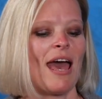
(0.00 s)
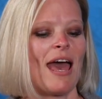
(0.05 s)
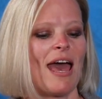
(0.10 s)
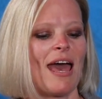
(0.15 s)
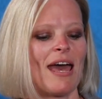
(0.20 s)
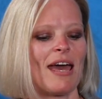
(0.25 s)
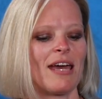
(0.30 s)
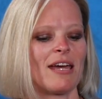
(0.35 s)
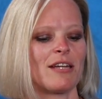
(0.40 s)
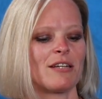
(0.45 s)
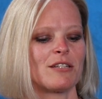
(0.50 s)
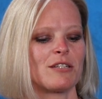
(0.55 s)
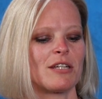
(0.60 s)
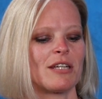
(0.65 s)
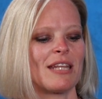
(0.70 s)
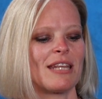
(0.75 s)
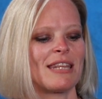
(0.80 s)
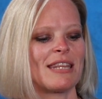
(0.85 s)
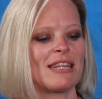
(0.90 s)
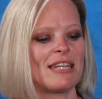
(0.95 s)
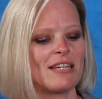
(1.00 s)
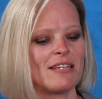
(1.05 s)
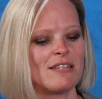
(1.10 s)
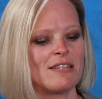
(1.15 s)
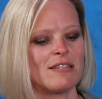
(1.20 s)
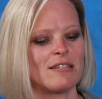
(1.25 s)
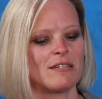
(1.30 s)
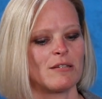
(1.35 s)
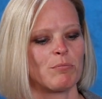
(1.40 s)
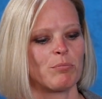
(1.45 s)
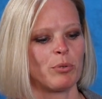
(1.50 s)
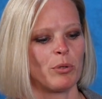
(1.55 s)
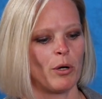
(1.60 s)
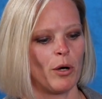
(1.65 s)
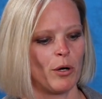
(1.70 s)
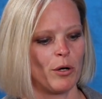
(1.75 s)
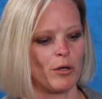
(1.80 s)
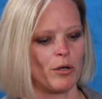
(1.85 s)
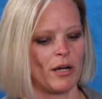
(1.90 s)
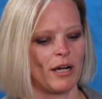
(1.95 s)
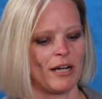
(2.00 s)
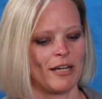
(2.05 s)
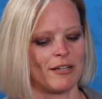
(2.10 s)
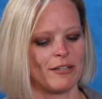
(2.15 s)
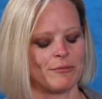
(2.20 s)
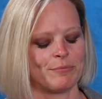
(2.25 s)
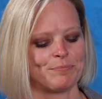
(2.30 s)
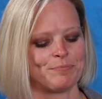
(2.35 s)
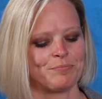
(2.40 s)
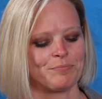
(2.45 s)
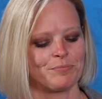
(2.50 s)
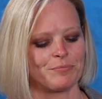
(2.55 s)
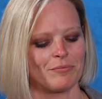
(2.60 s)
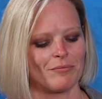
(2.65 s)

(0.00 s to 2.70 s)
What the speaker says: And this program